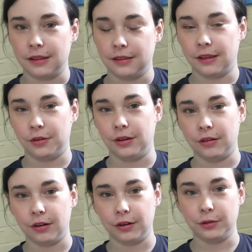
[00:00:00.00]
sends out
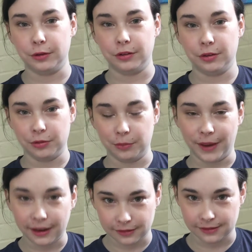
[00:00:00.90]
an article to a
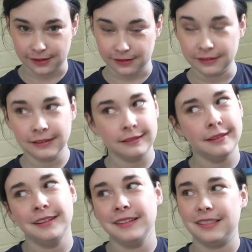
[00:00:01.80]
magazine,
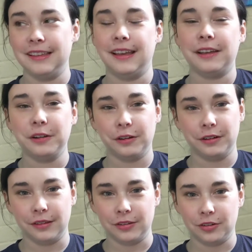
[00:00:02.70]
the editor
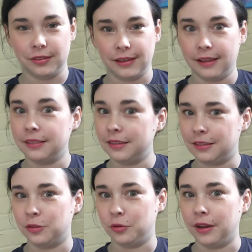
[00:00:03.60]
doesn't just say, "This
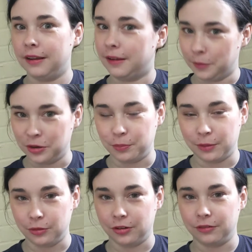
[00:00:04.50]
is great, I'm going to
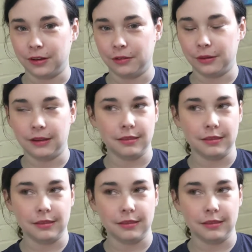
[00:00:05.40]
publish it right away."